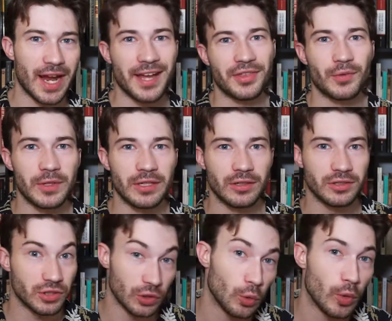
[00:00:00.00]
at the reader
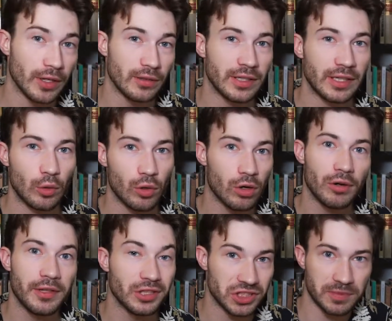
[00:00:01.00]
too quickly or
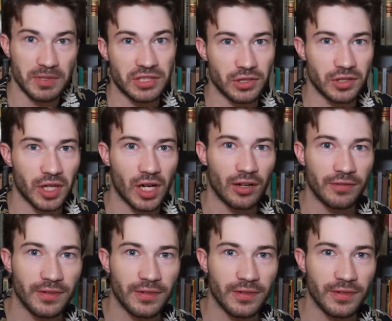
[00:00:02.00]
they'll just be turned off.